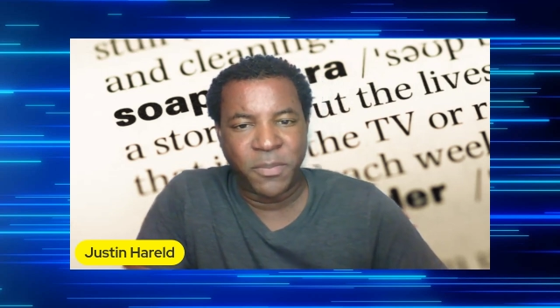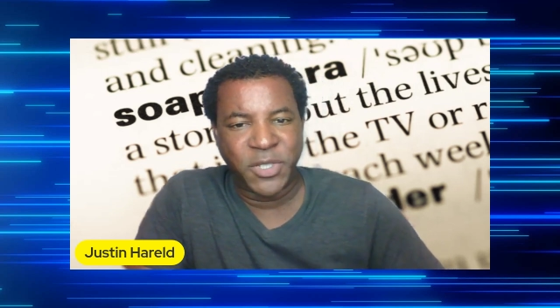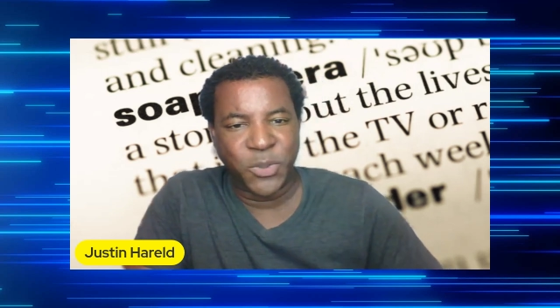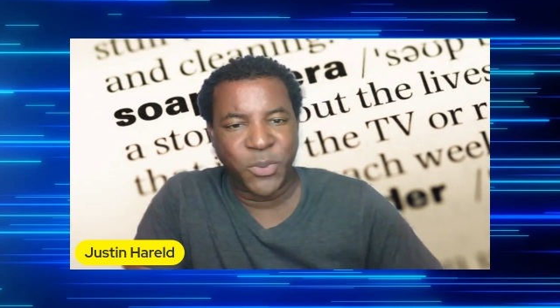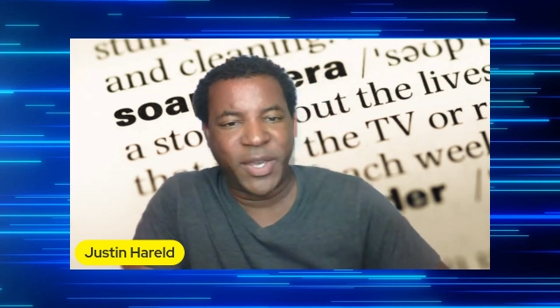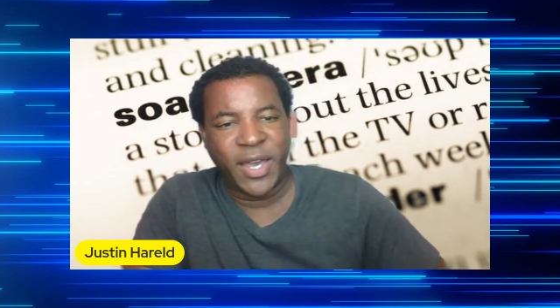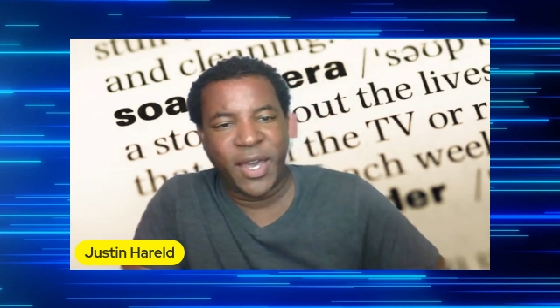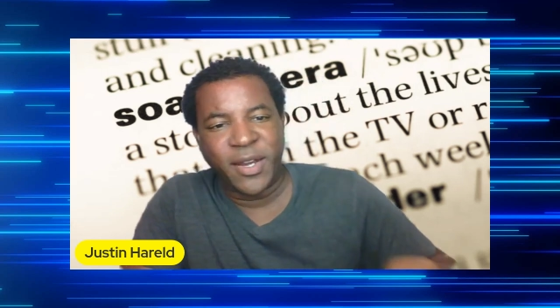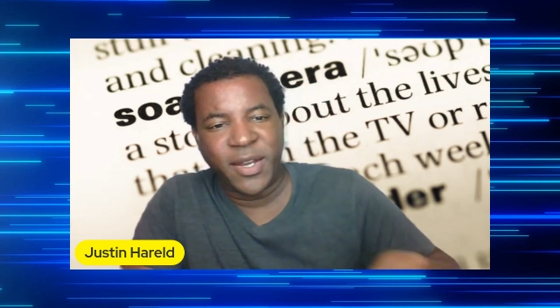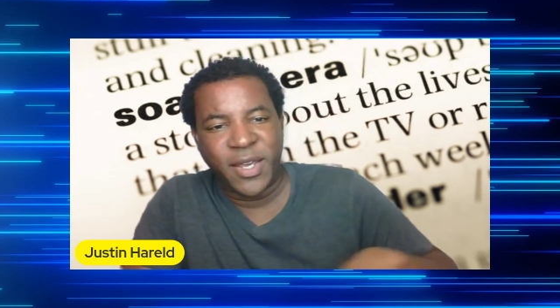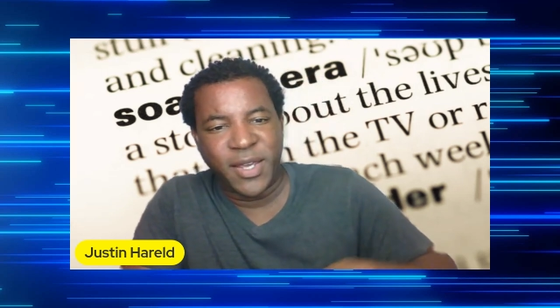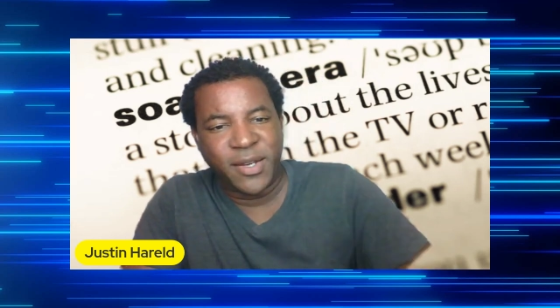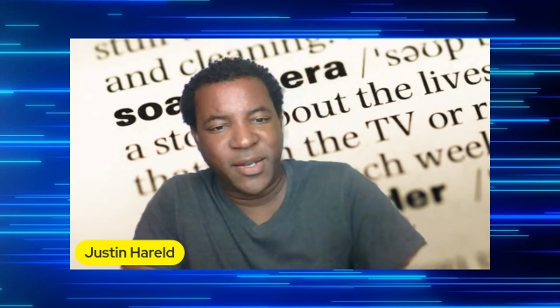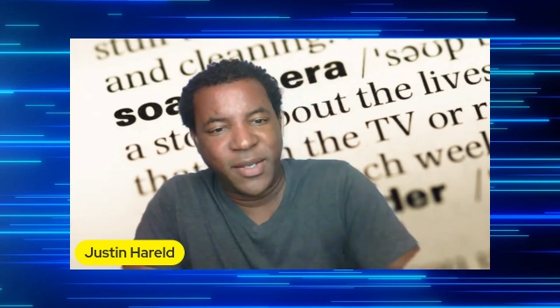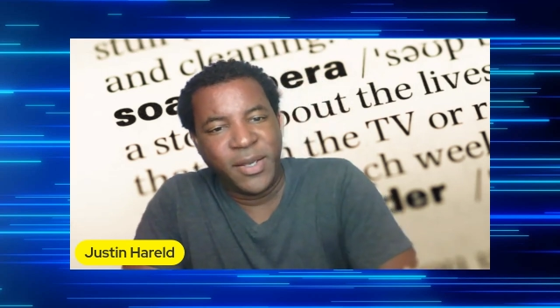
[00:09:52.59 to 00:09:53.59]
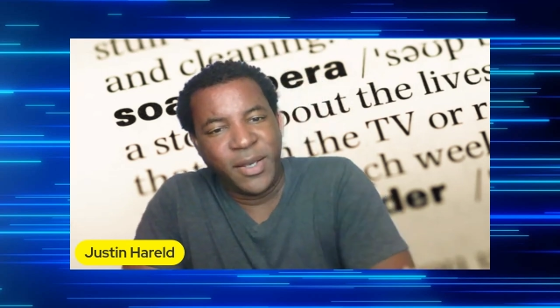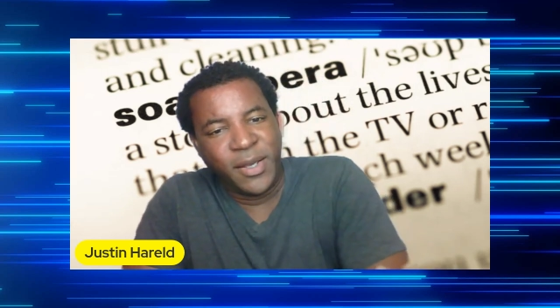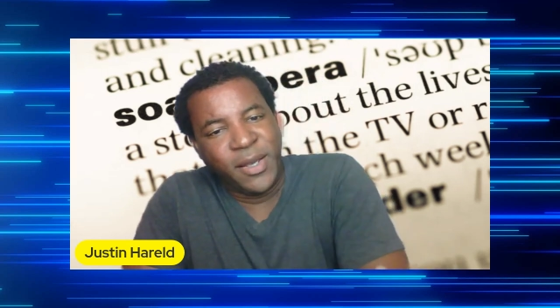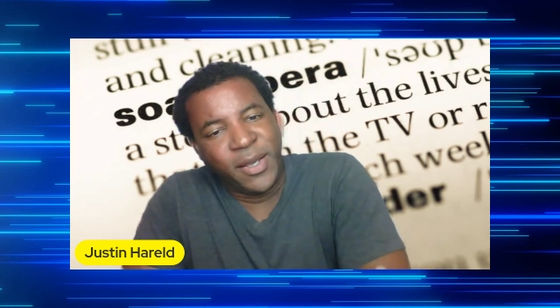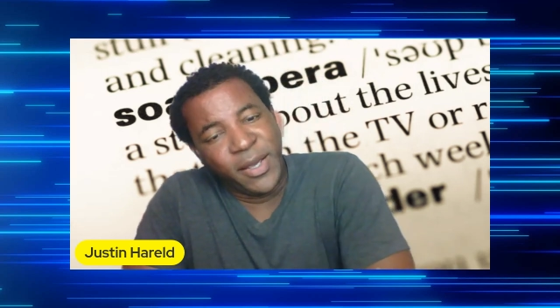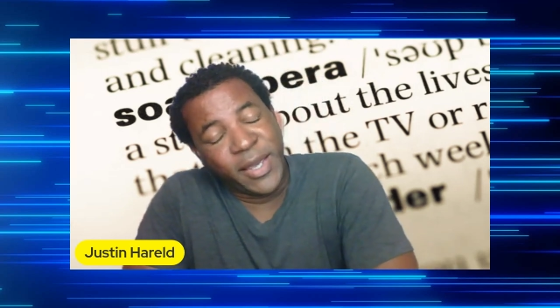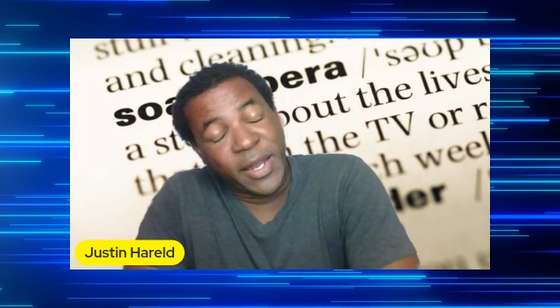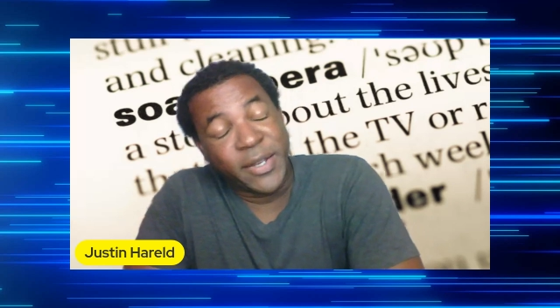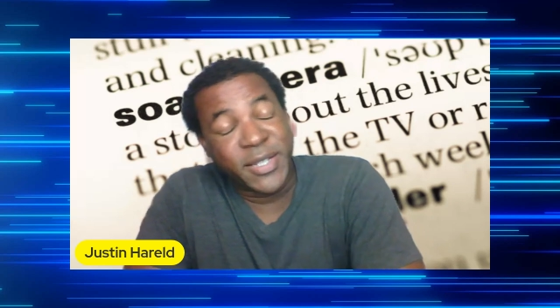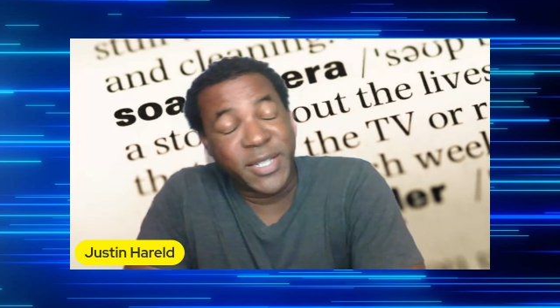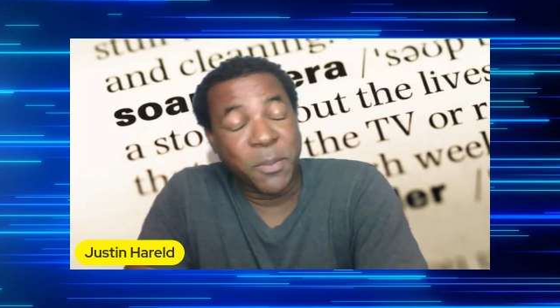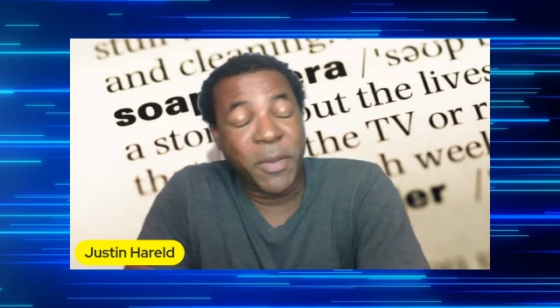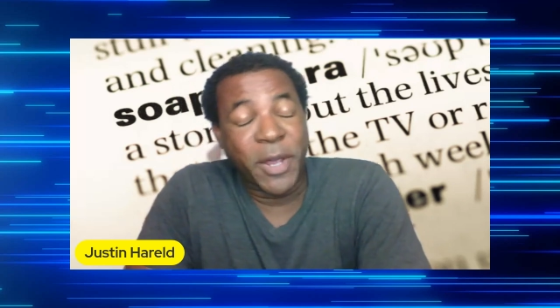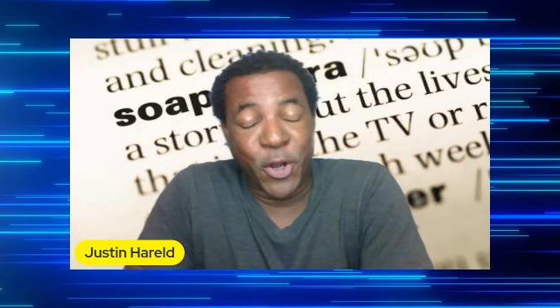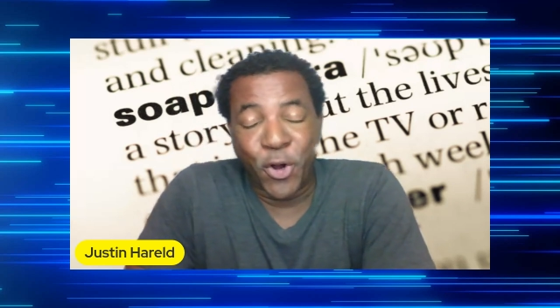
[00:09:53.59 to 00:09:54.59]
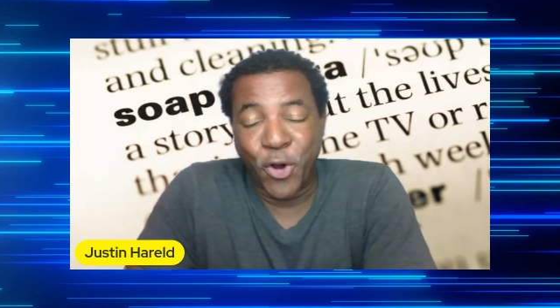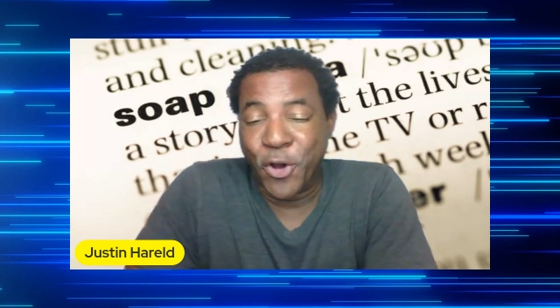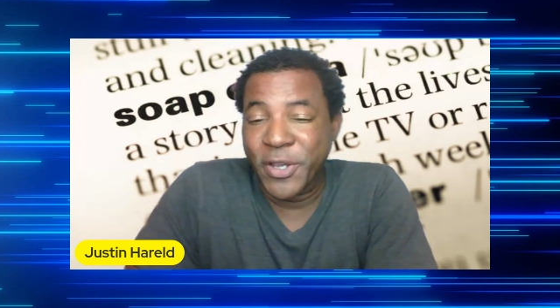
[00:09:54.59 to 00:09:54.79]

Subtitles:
So again, it kind of cemented her